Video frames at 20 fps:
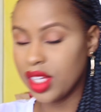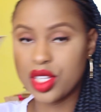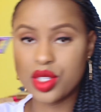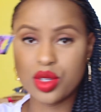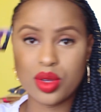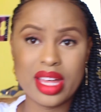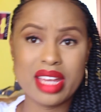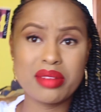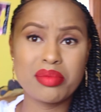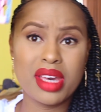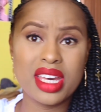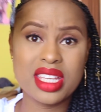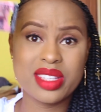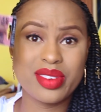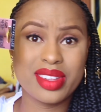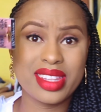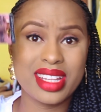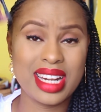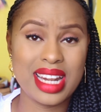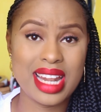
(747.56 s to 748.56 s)
So that makes
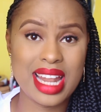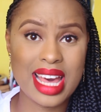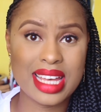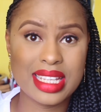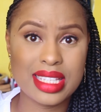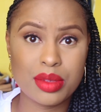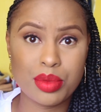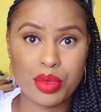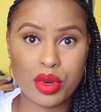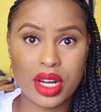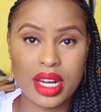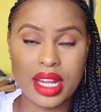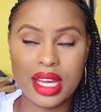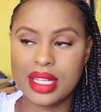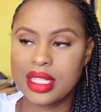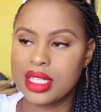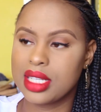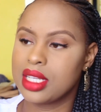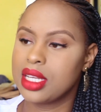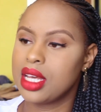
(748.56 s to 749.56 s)
for the last
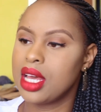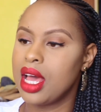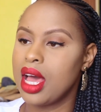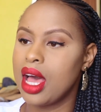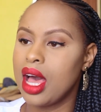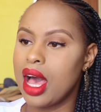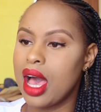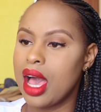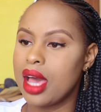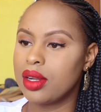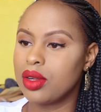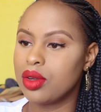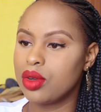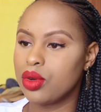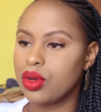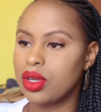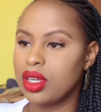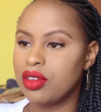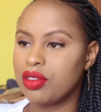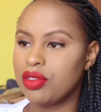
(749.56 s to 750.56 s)
product. I don't
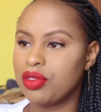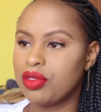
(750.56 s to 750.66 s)
know if